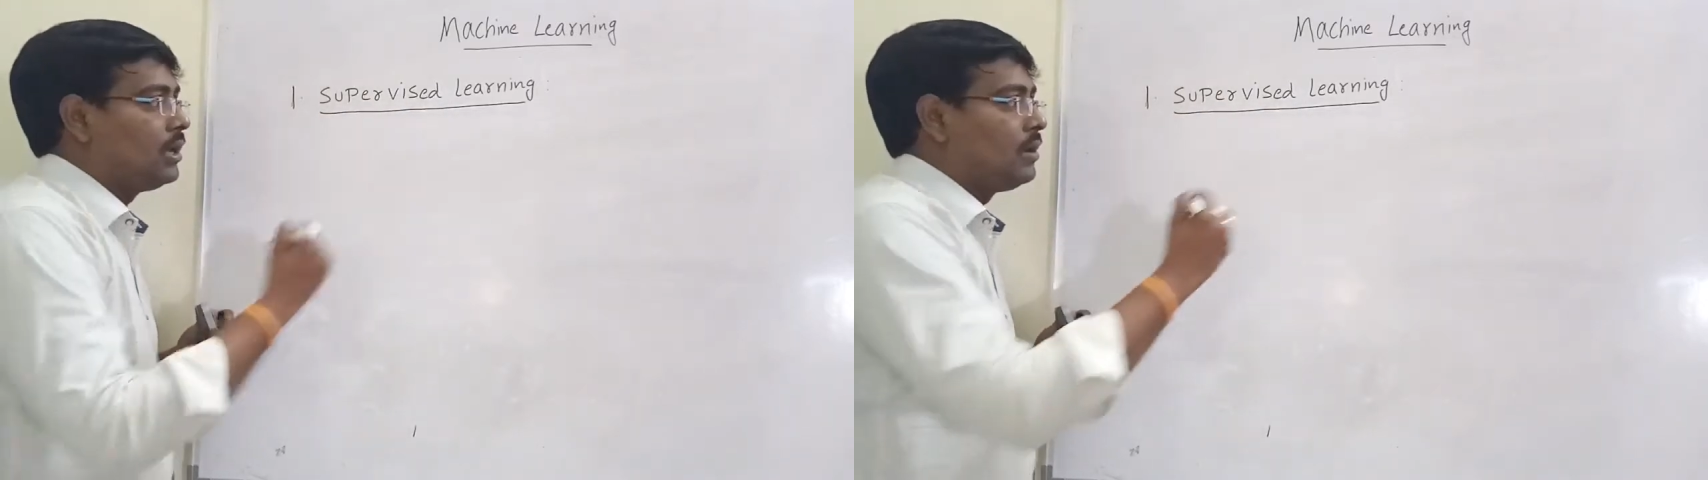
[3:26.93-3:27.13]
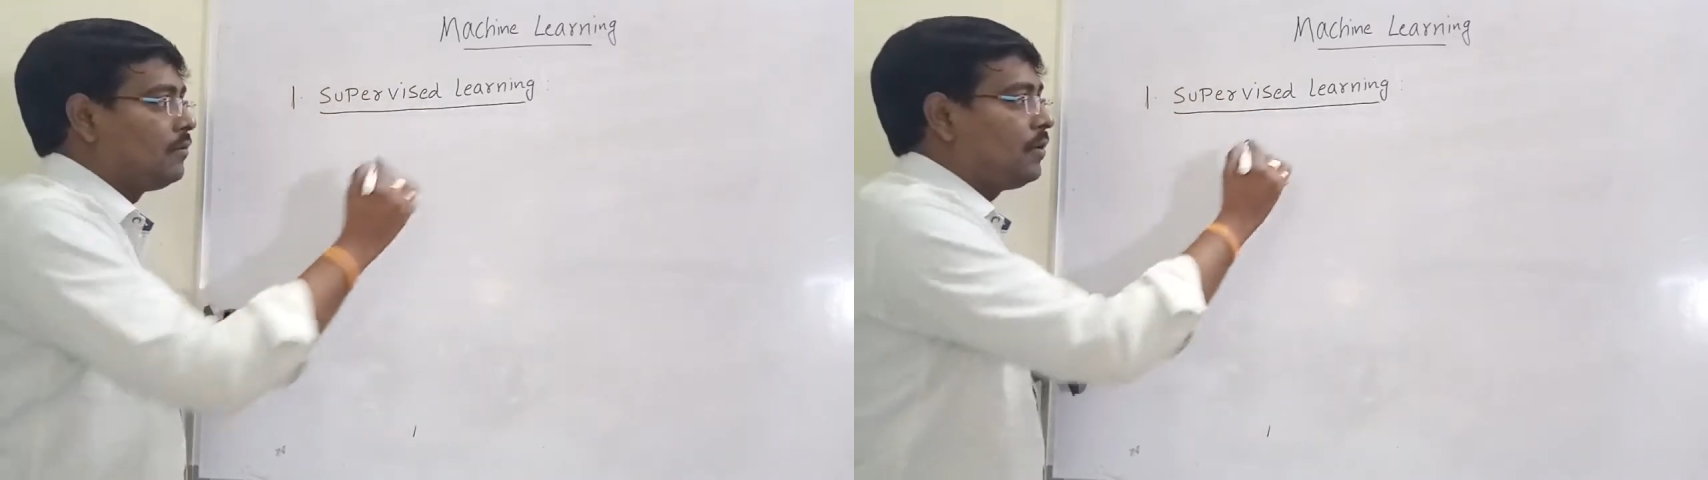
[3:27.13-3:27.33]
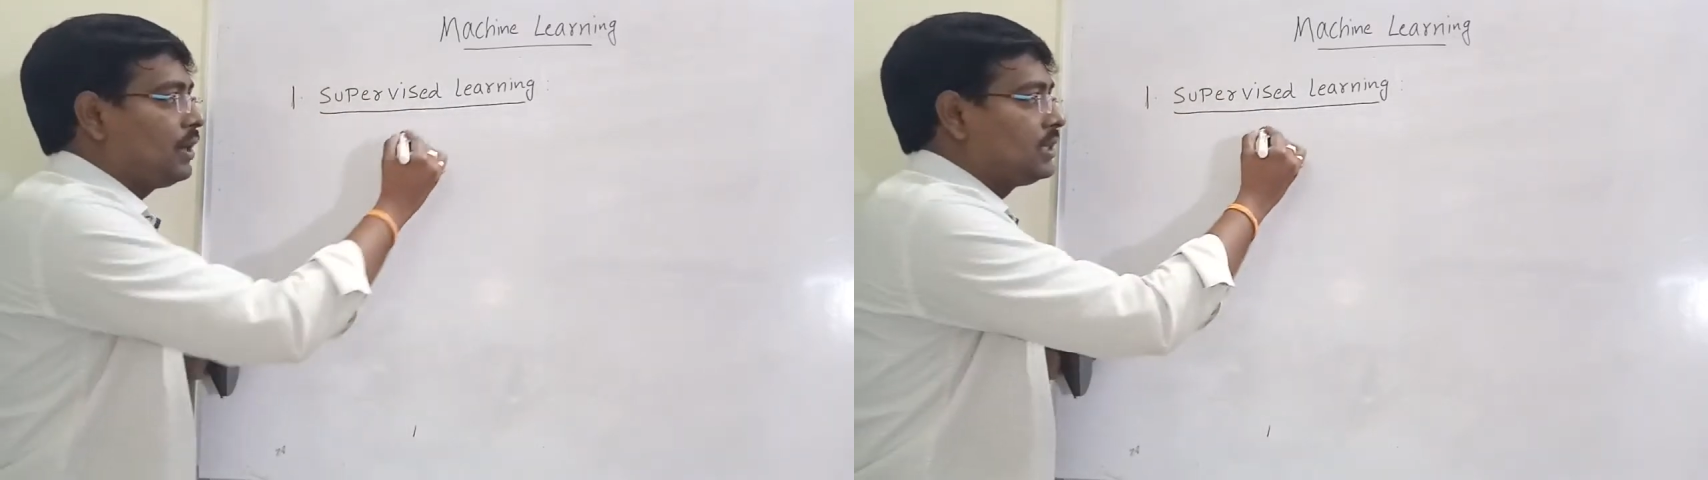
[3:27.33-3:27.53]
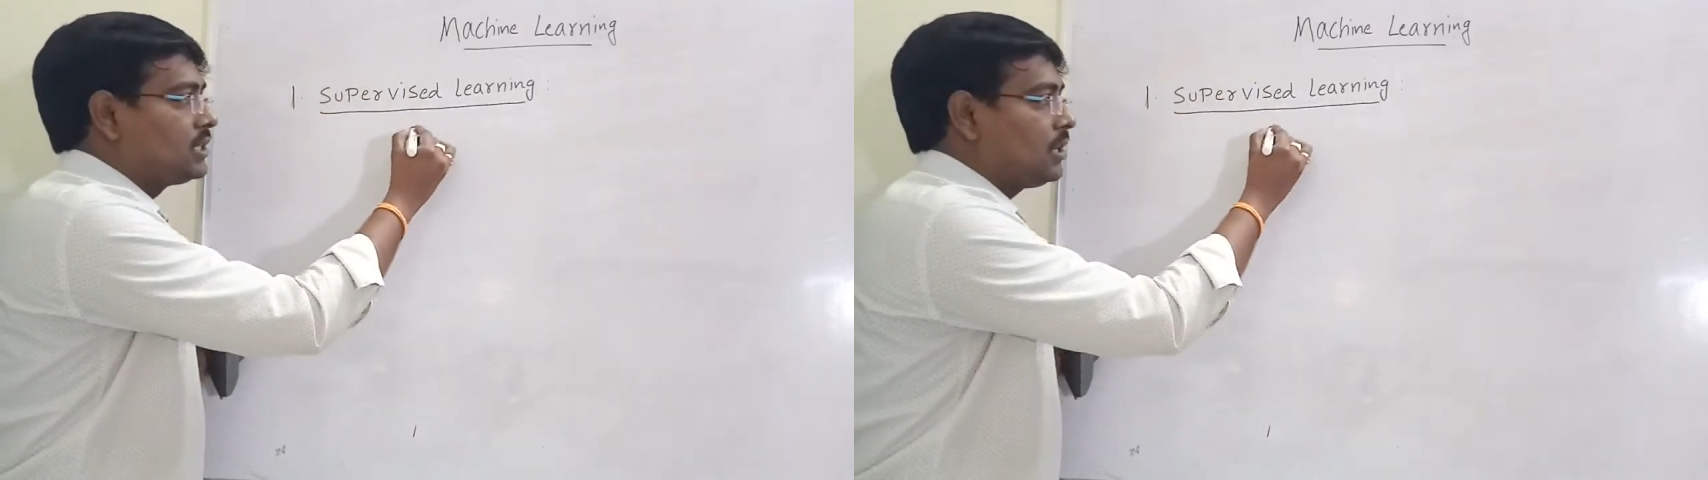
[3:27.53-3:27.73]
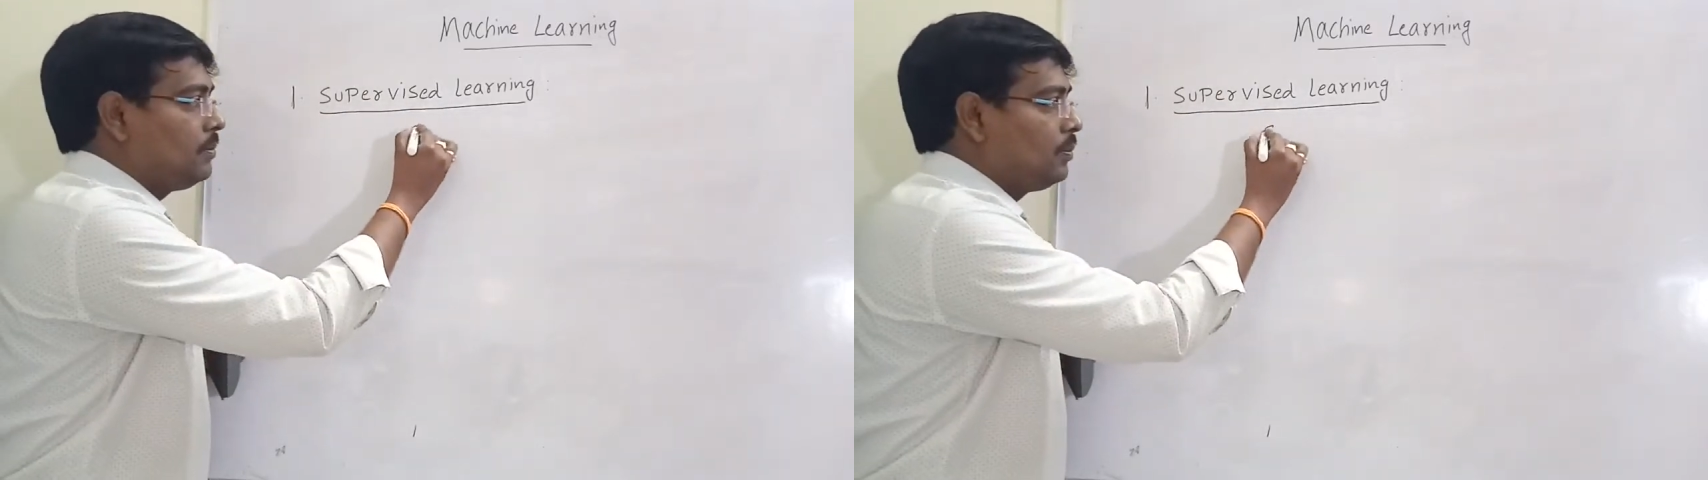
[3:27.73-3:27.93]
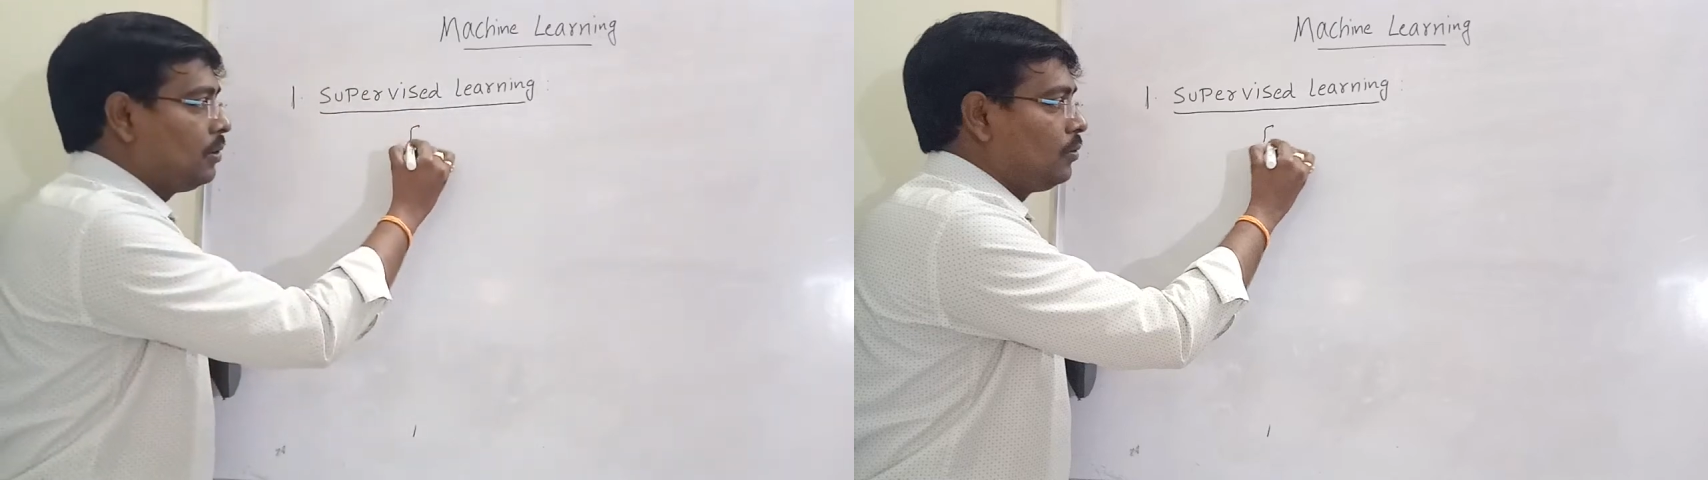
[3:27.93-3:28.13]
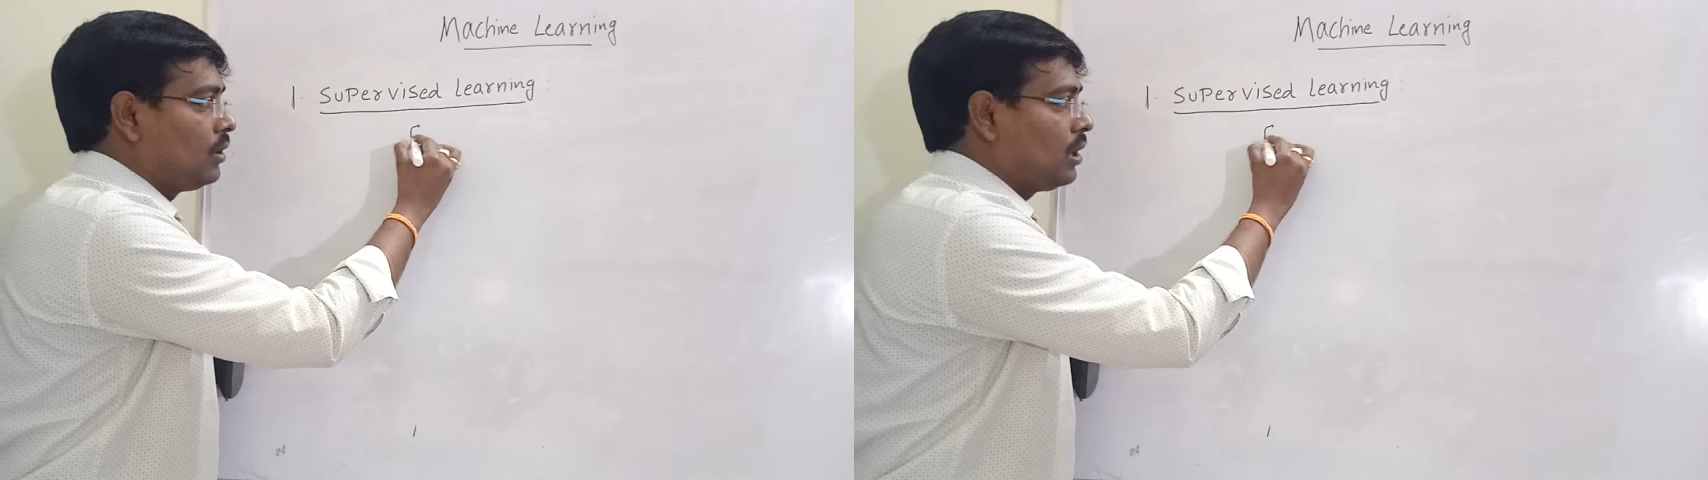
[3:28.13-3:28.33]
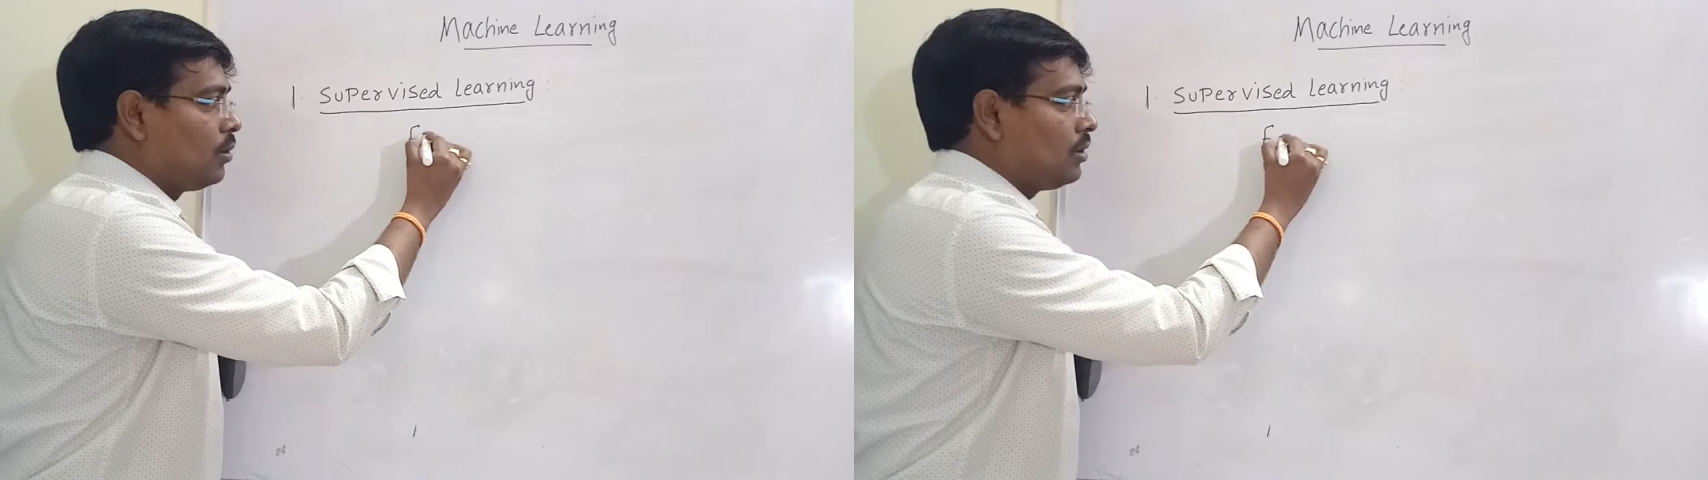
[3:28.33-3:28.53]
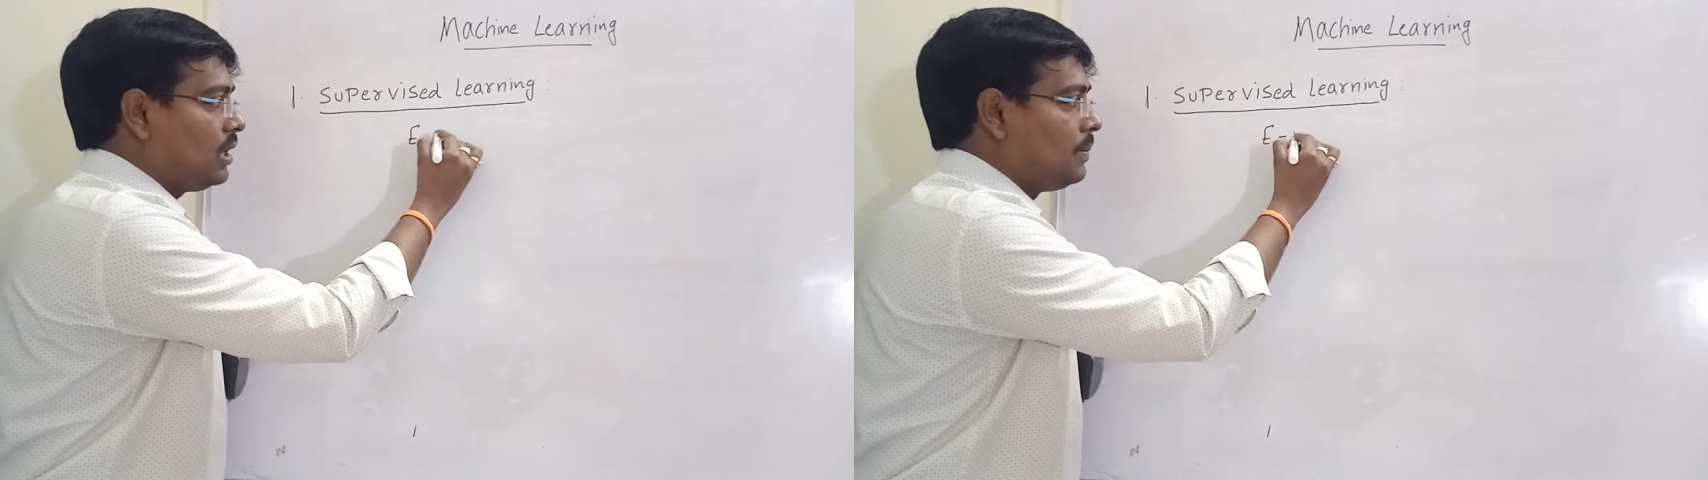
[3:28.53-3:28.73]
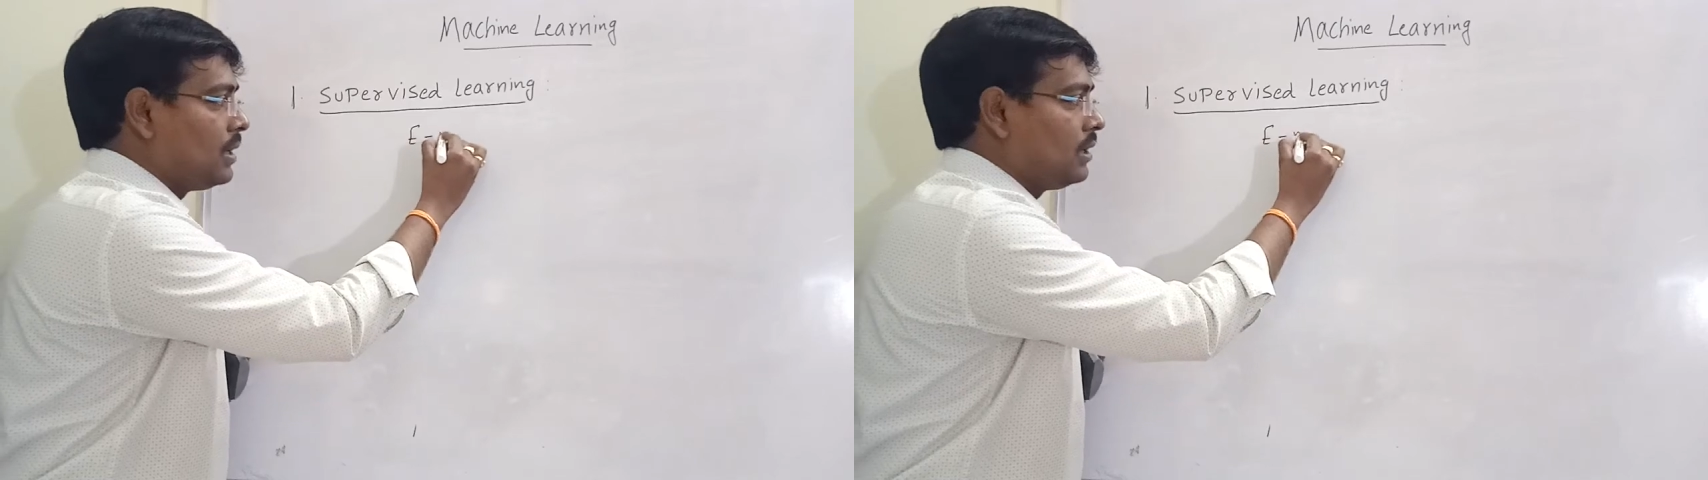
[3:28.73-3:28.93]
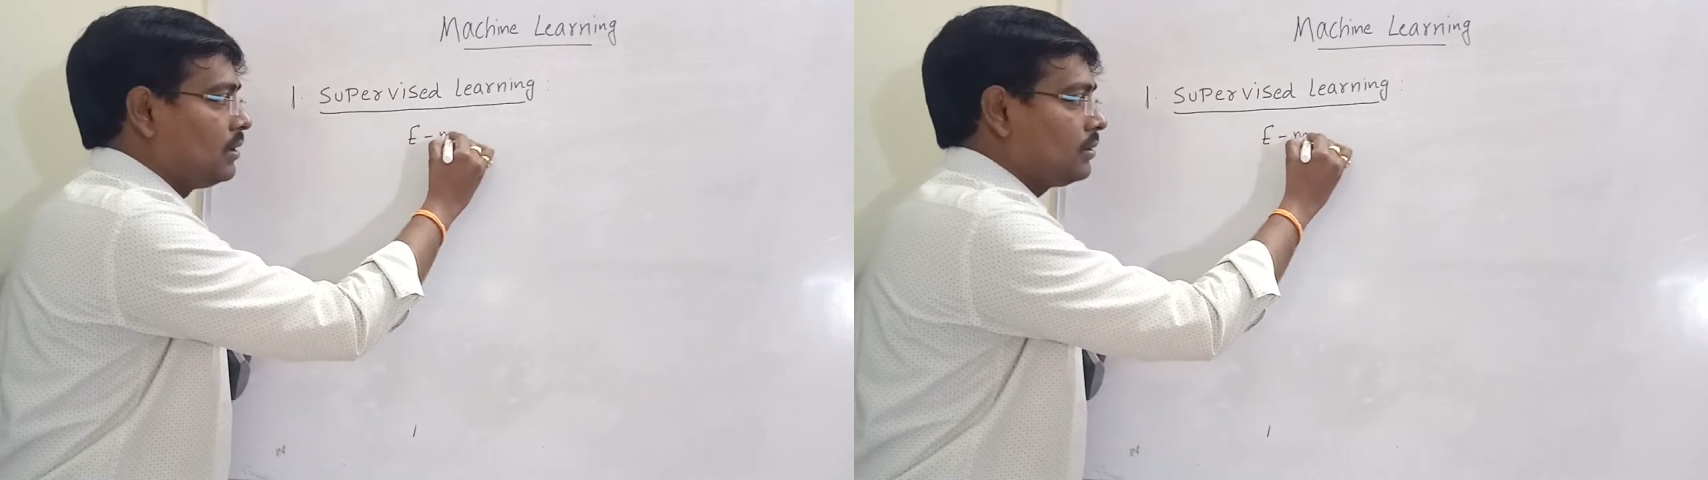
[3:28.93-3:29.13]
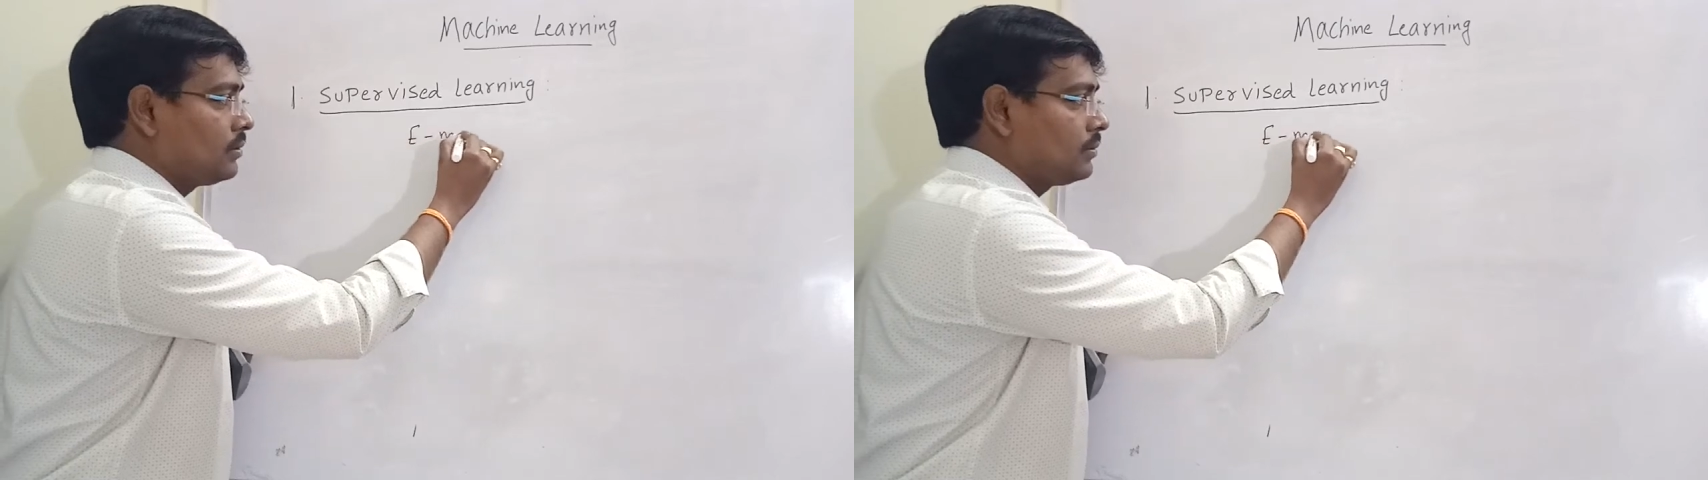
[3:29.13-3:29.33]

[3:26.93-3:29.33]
For example, we have email.